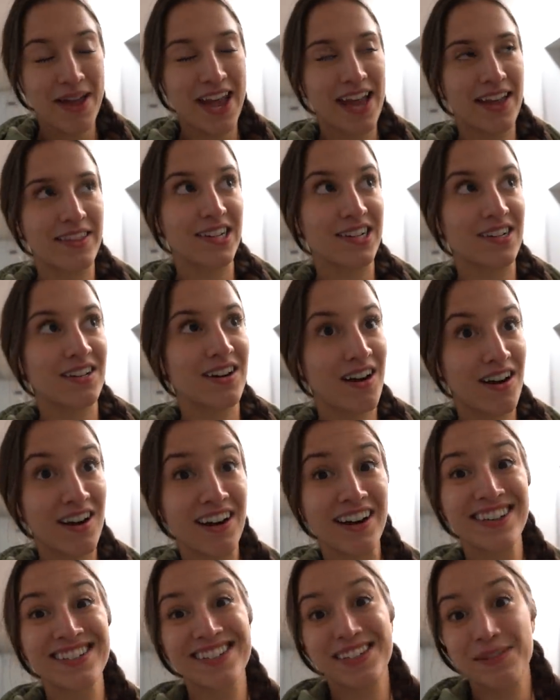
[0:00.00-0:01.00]
and there
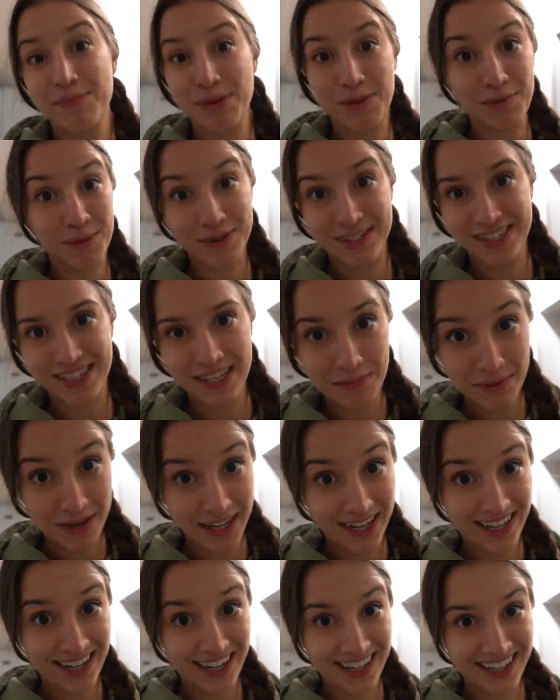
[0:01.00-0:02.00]
are some people sleeping
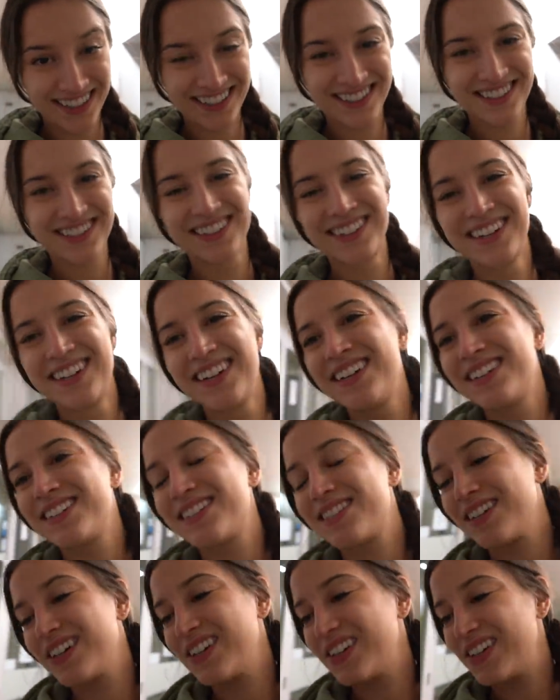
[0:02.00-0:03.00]
in here.
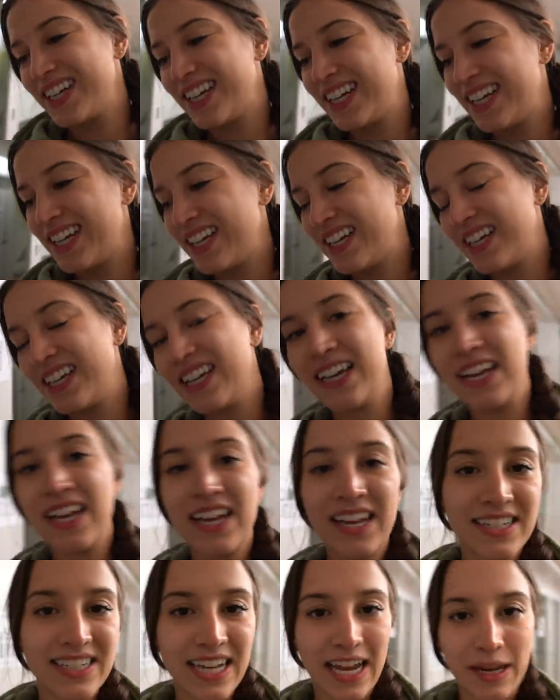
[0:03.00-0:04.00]
So,
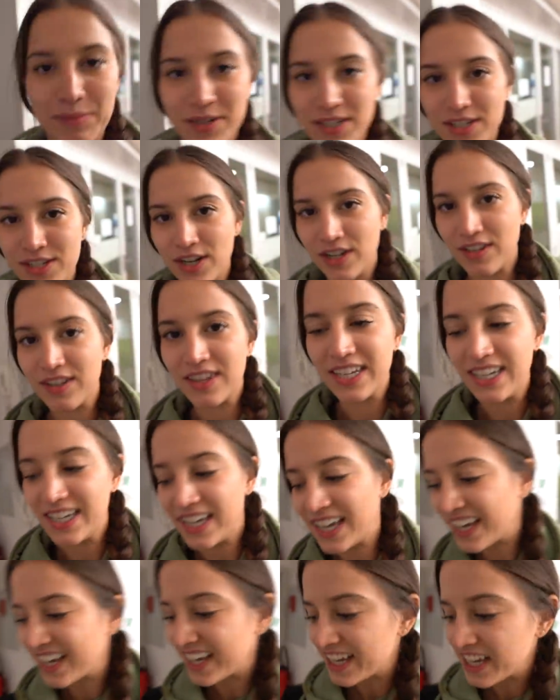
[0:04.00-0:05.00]
time to start
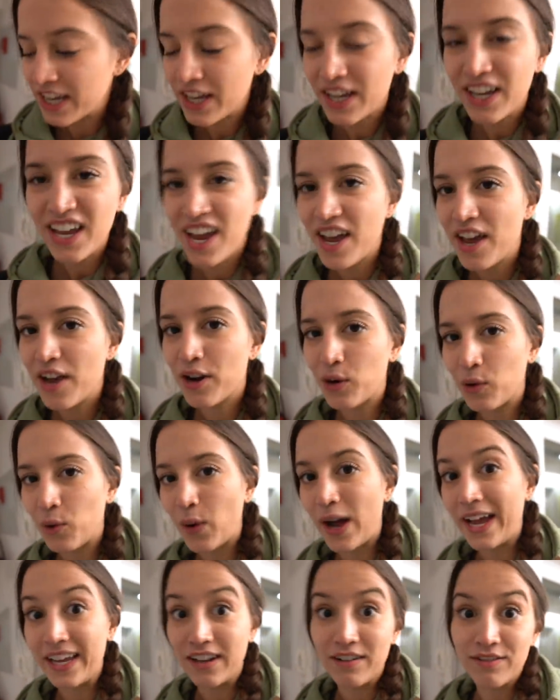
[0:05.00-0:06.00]
the
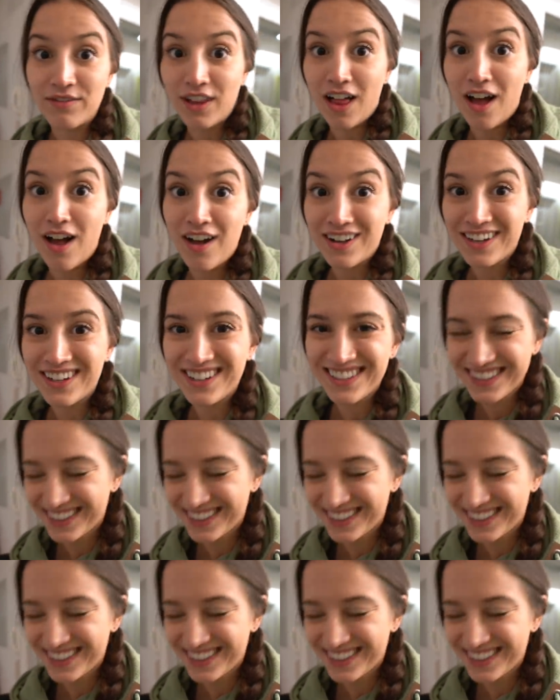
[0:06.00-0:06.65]
quiet vlog.